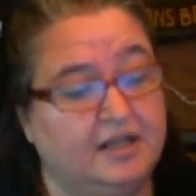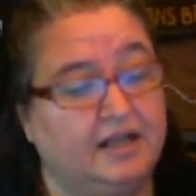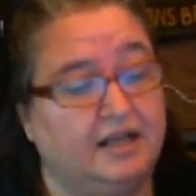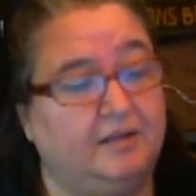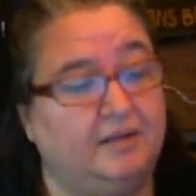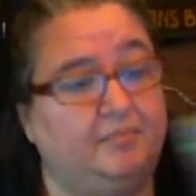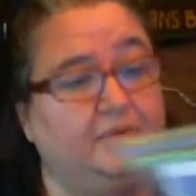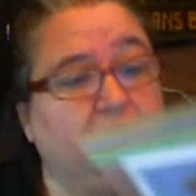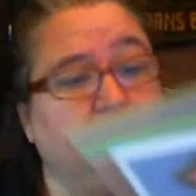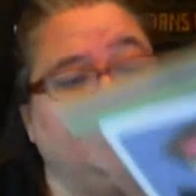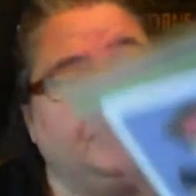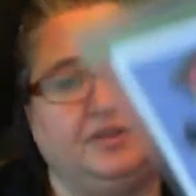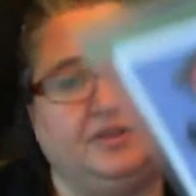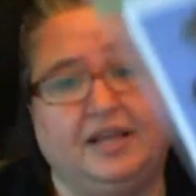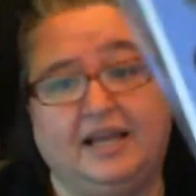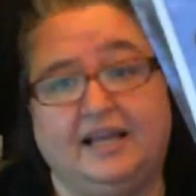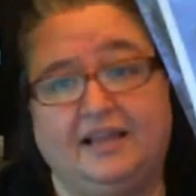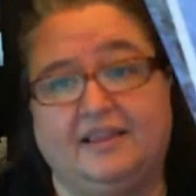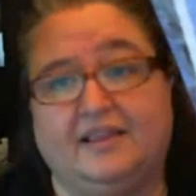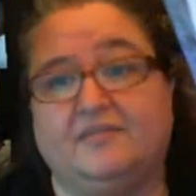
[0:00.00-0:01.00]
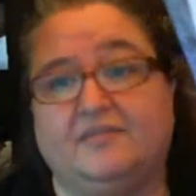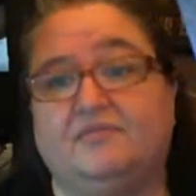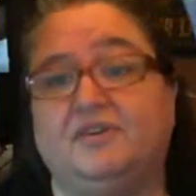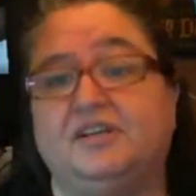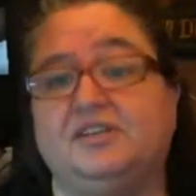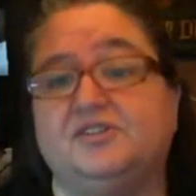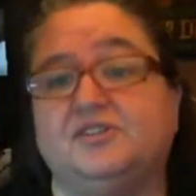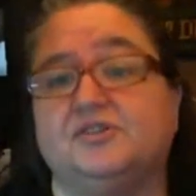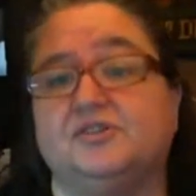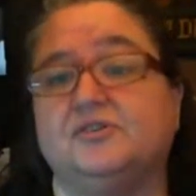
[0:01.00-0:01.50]
A birthday that
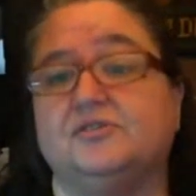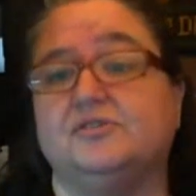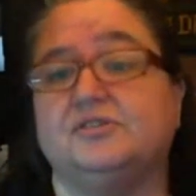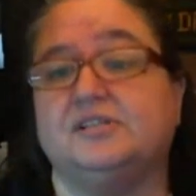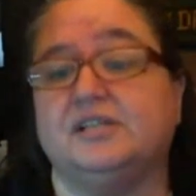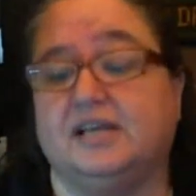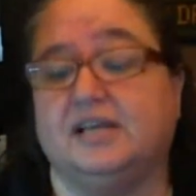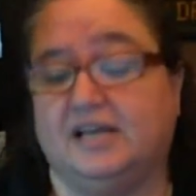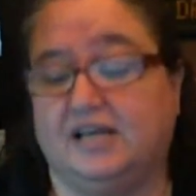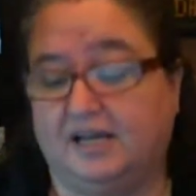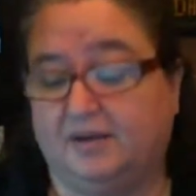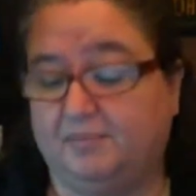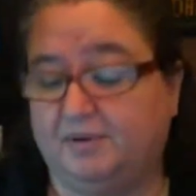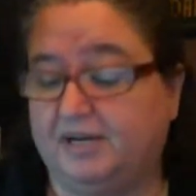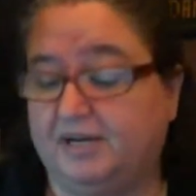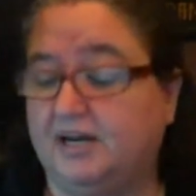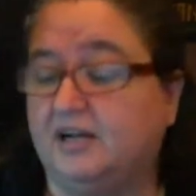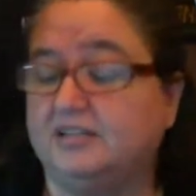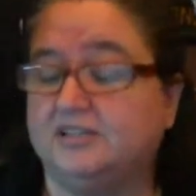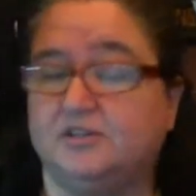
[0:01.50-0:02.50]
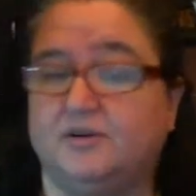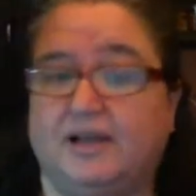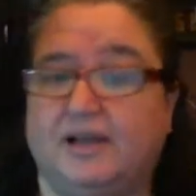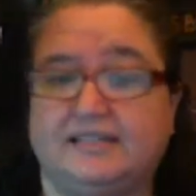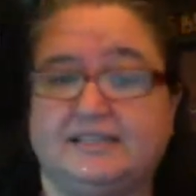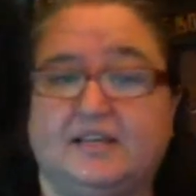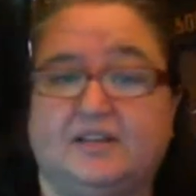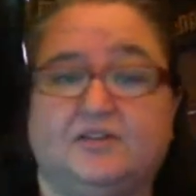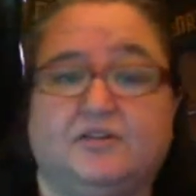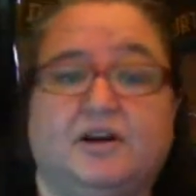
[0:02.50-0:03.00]
features but it also has
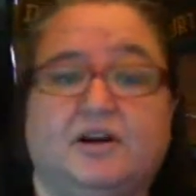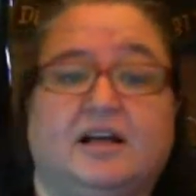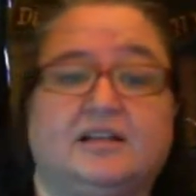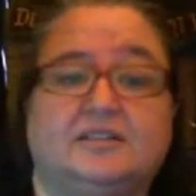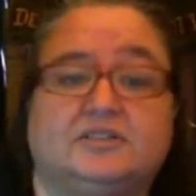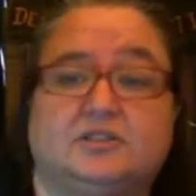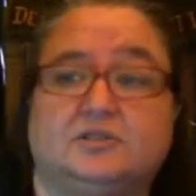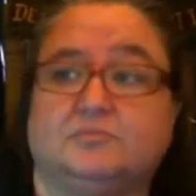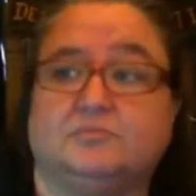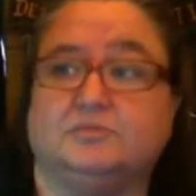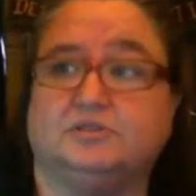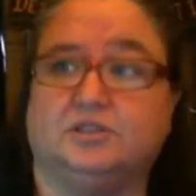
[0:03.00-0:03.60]
other costumes,